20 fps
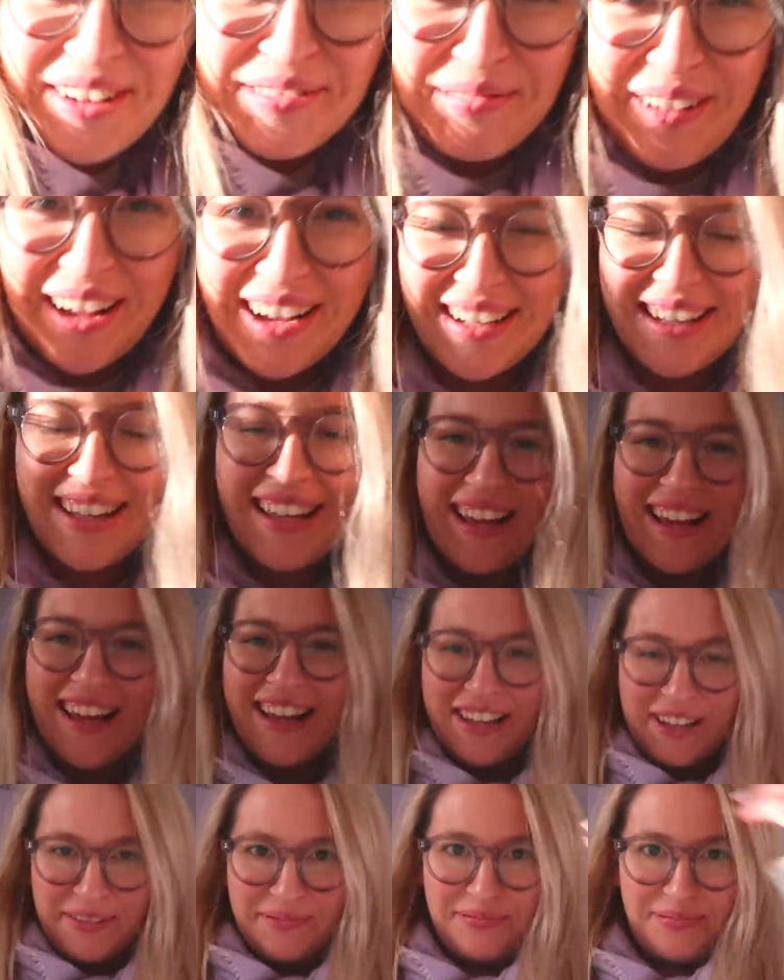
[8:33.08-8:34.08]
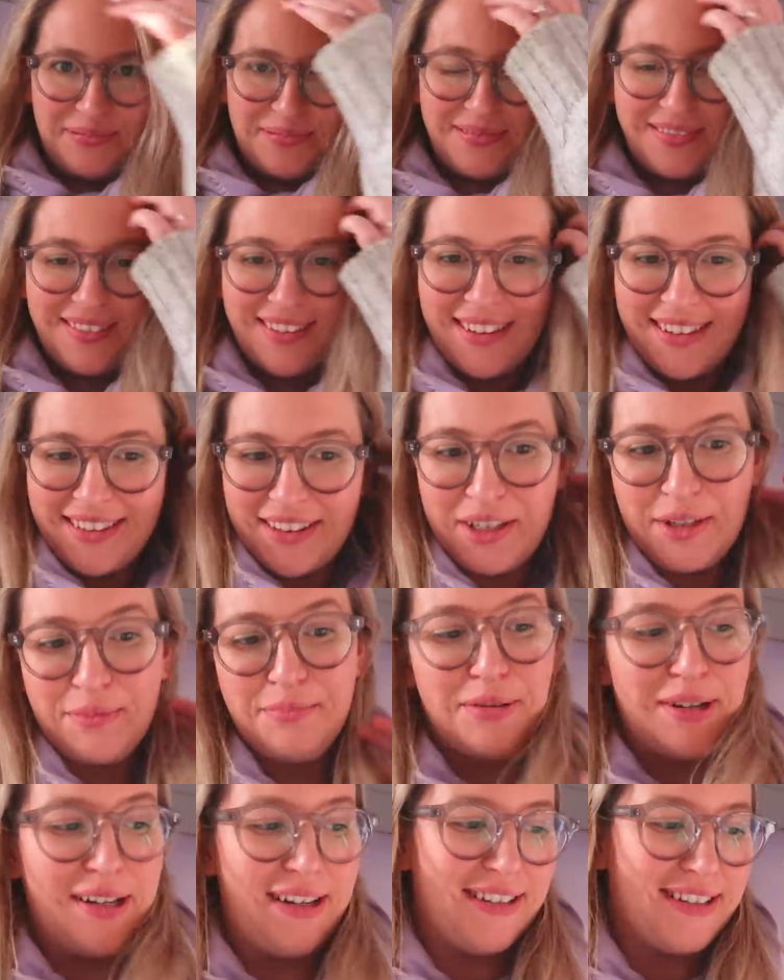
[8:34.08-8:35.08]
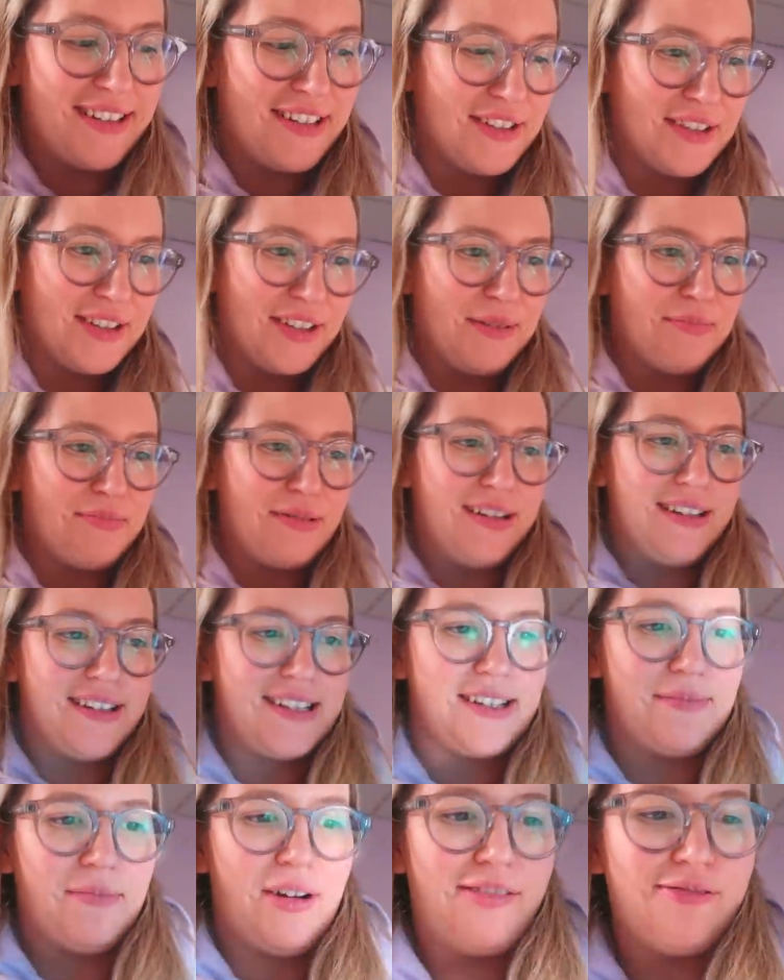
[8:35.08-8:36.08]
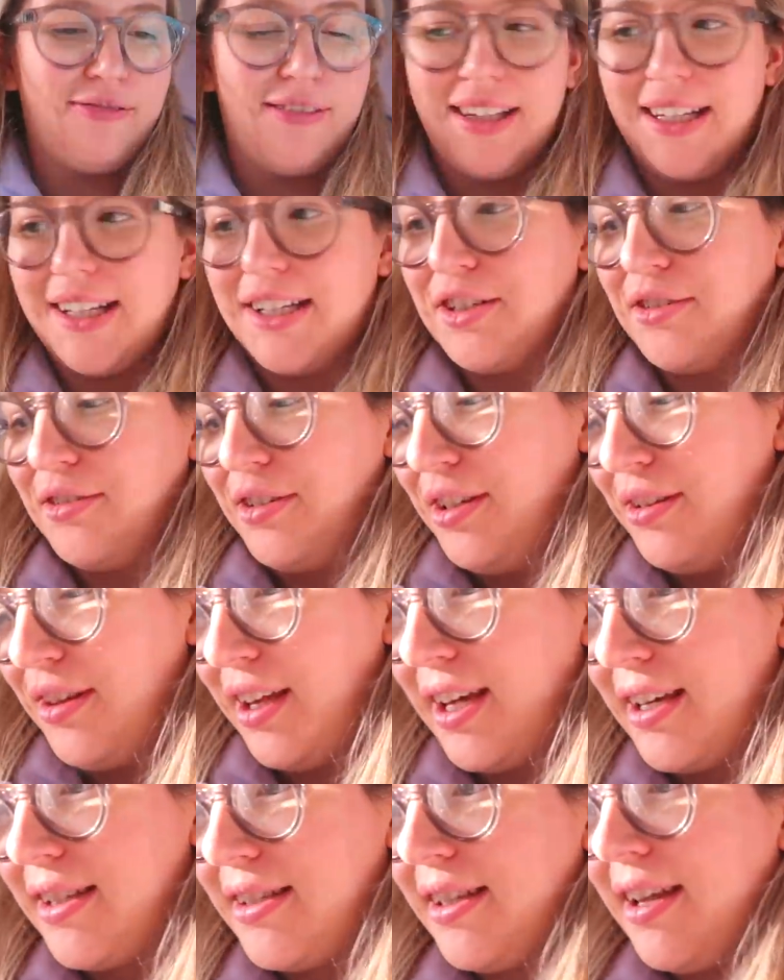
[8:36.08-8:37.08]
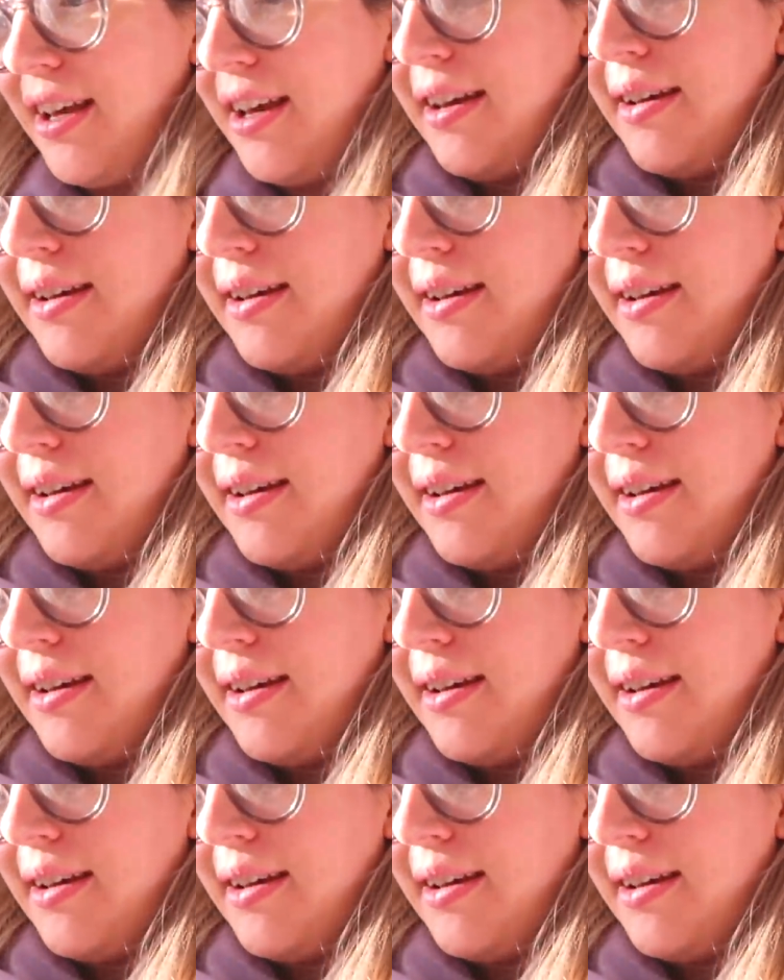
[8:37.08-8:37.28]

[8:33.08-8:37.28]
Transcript: I'm back. Um, the printer's just going to print some off while I show you this.